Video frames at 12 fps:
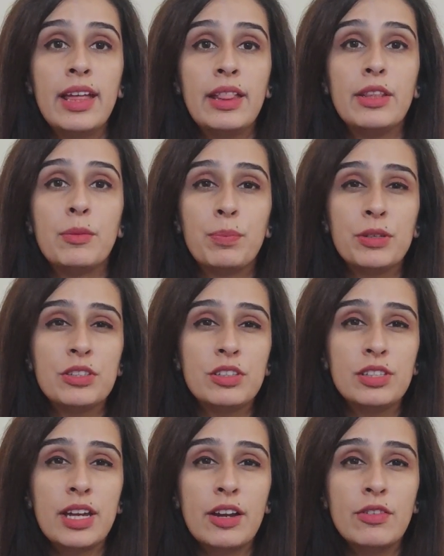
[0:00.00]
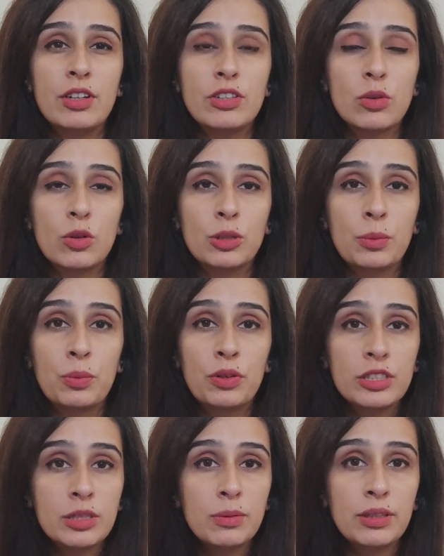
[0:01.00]
Their business address or the
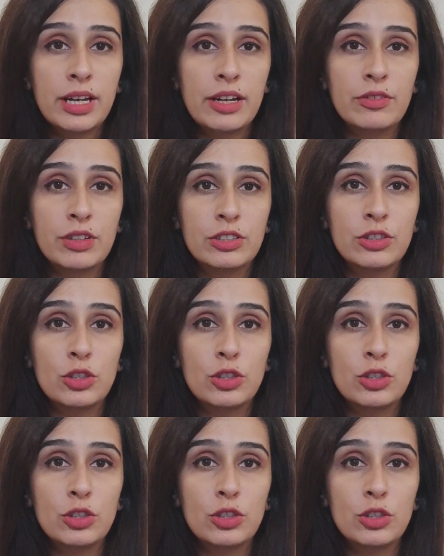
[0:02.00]
principal address